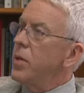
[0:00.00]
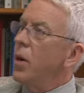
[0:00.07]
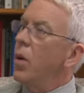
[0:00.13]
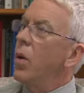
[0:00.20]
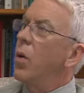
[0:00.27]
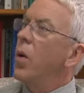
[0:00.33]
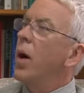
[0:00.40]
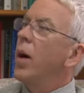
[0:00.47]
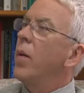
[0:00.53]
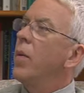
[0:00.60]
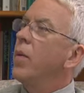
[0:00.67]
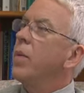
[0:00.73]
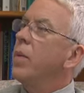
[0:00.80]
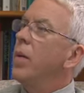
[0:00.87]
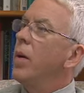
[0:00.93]
So, uh,
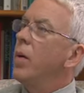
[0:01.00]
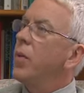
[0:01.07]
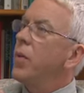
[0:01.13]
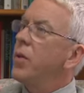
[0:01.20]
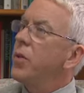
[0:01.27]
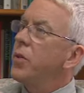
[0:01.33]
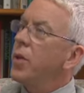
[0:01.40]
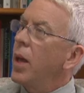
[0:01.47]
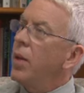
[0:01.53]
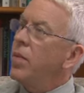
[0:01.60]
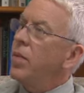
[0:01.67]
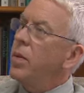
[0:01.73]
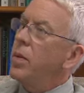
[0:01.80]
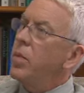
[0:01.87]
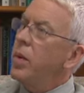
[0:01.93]
you know, this
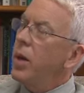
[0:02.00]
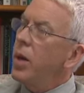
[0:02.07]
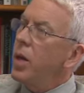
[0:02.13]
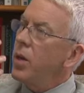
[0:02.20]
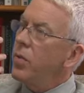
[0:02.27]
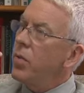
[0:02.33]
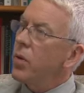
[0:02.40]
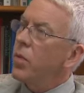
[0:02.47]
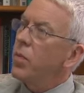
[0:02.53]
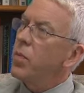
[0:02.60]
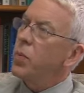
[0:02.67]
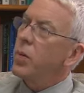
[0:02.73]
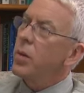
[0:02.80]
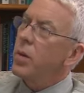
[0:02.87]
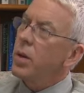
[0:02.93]
safety behavior of
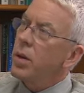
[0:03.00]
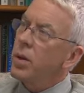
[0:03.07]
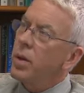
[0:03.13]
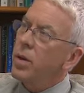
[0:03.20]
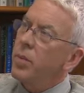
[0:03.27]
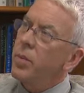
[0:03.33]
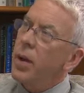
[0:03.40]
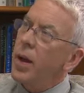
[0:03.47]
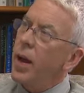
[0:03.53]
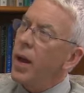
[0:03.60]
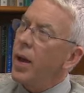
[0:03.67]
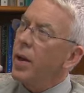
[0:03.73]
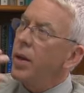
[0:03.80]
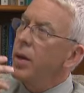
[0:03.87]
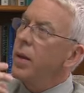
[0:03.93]
pulling it
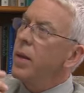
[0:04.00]
back